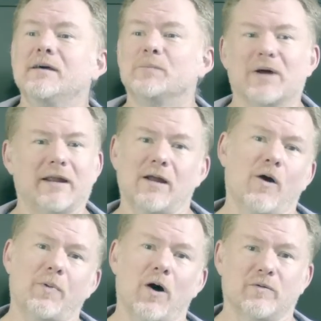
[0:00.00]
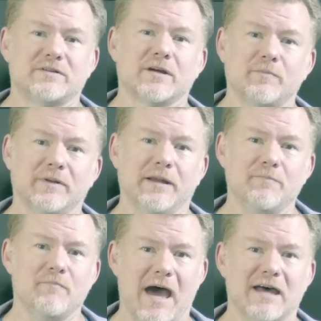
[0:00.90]
But I know Paul was a
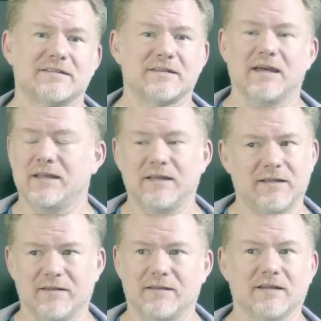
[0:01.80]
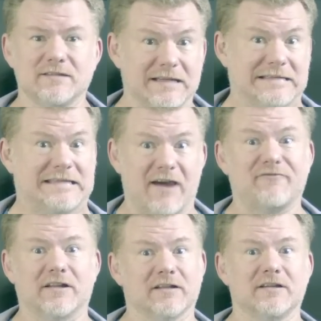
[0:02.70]
complete mess and he did things he
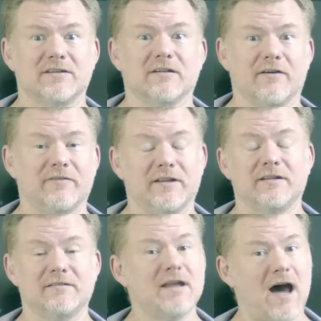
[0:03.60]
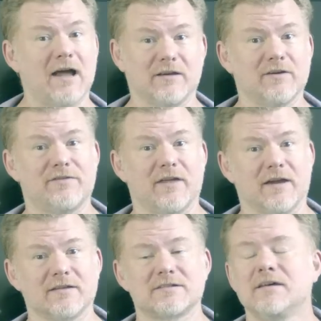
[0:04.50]
definitely should have. He did not good
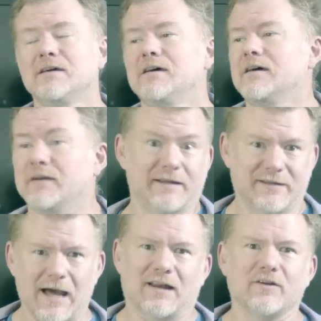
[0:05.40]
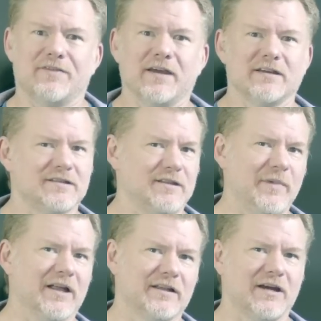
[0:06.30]
things. He did not good things in the
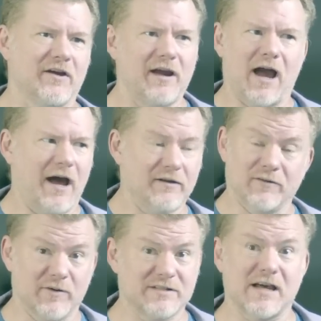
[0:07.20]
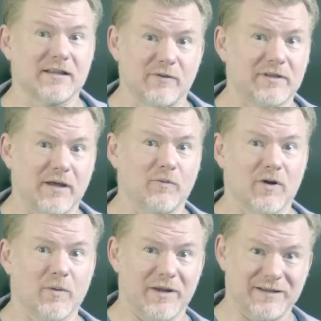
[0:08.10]
military. I don't know exactly what they
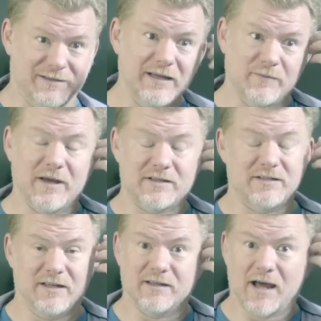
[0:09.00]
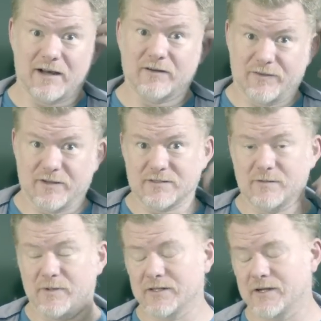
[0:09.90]
were, but he admits he did not good things in
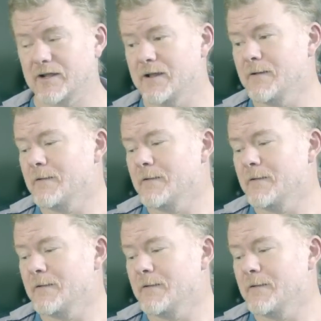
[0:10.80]
the military.